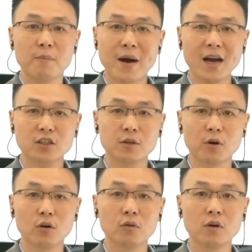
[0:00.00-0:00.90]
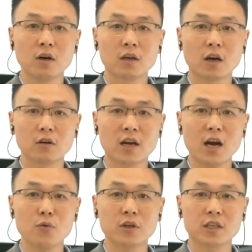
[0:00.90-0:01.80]
multiple
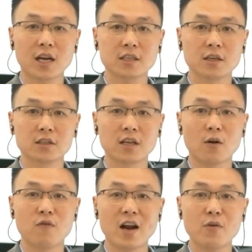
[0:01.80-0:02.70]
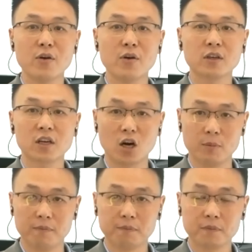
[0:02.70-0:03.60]
concurrent tasks are very common.